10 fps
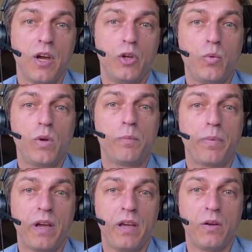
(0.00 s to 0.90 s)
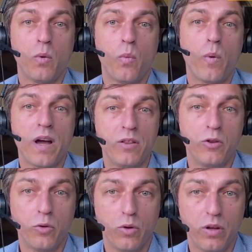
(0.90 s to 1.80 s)
you will pay
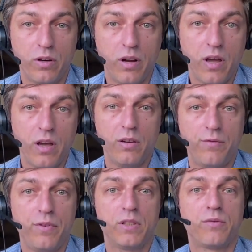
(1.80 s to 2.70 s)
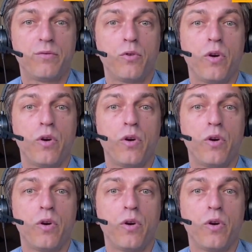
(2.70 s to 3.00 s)
$1 in fees for